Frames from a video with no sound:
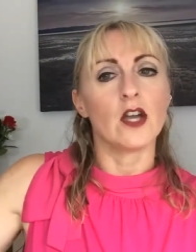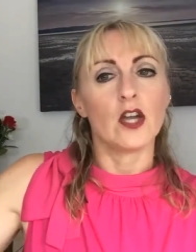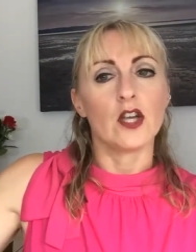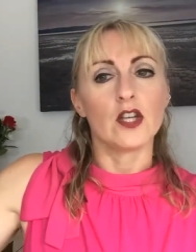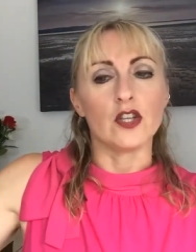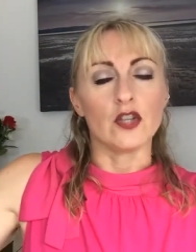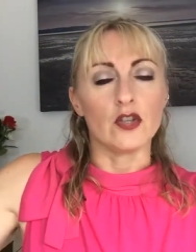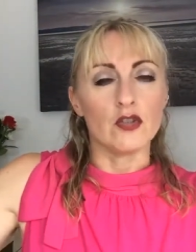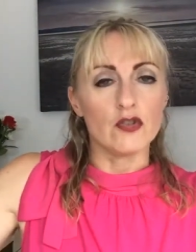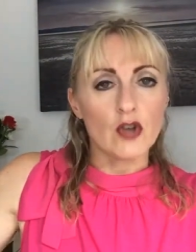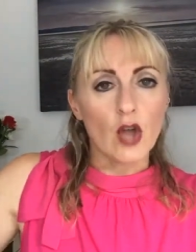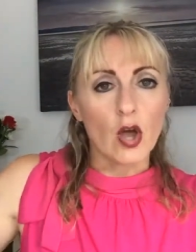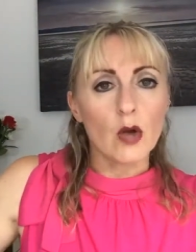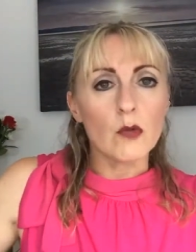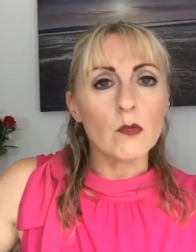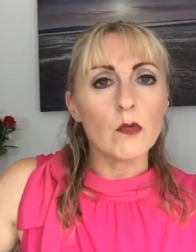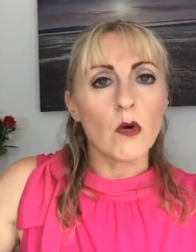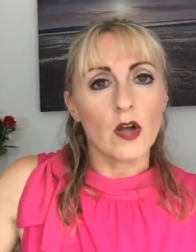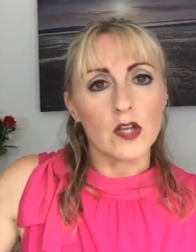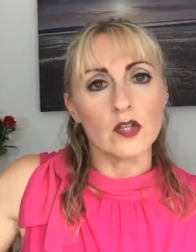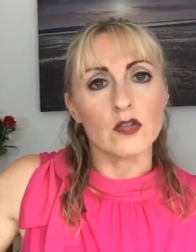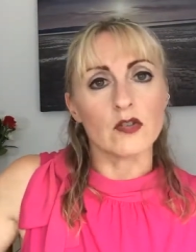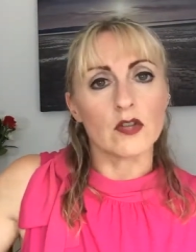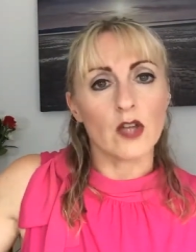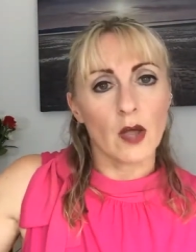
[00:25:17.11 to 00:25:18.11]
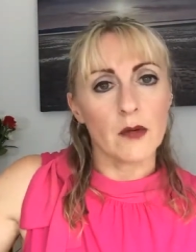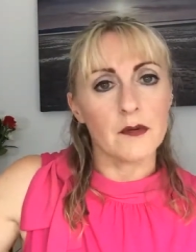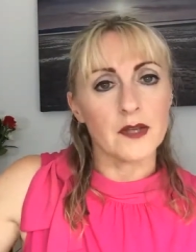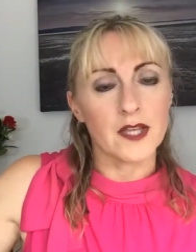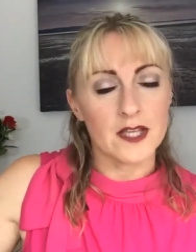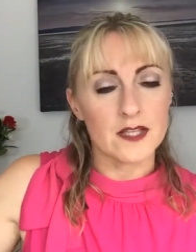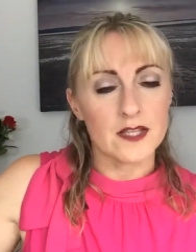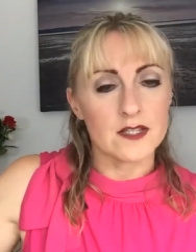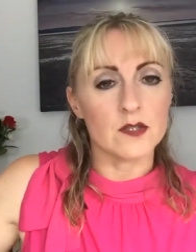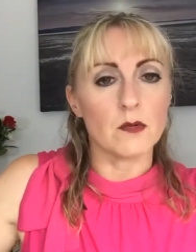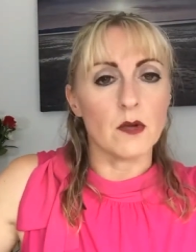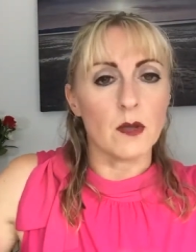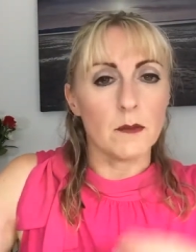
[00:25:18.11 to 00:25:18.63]
you know why you're going
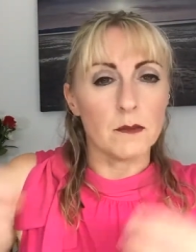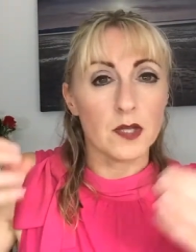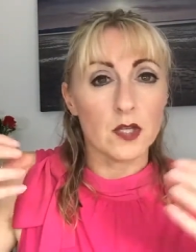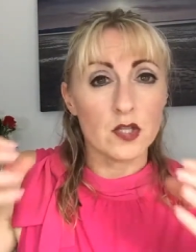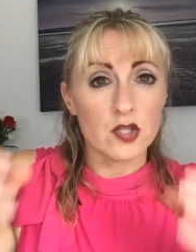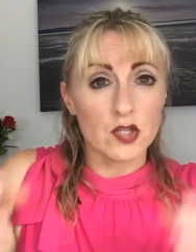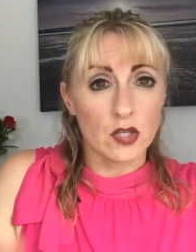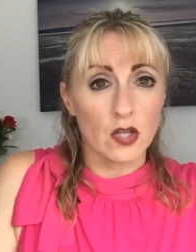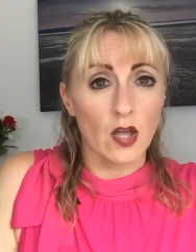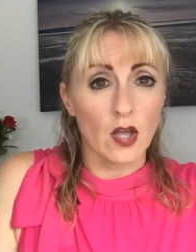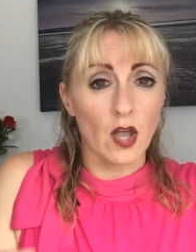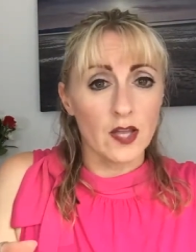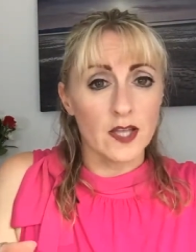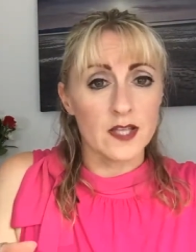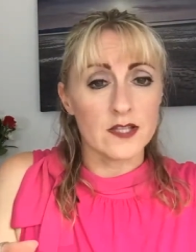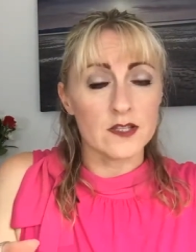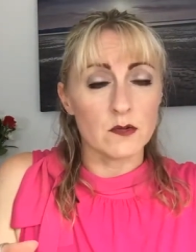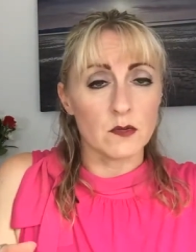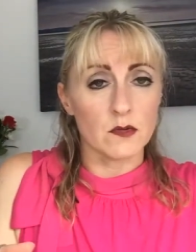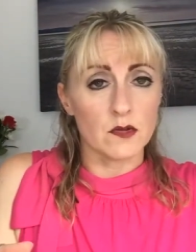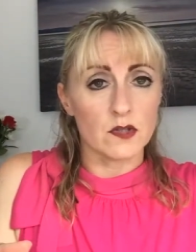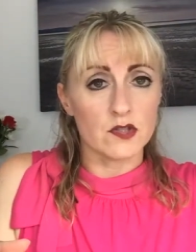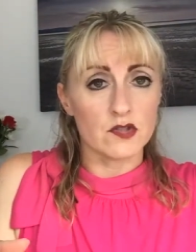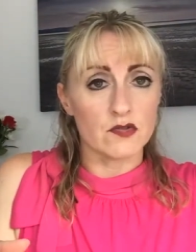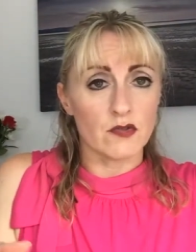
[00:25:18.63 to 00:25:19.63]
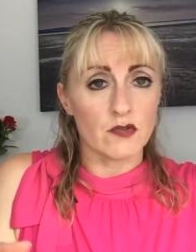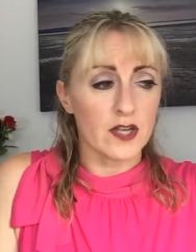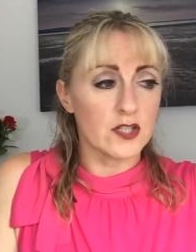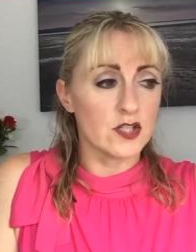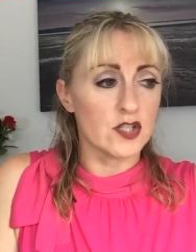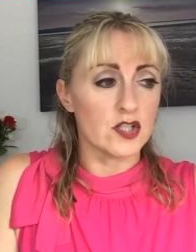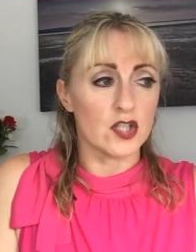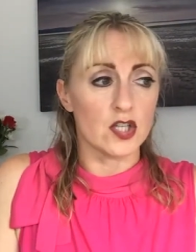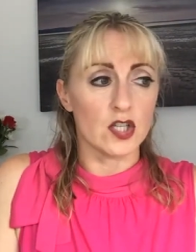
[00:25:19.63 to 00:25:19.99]
into it, because you're going into it with a strategy.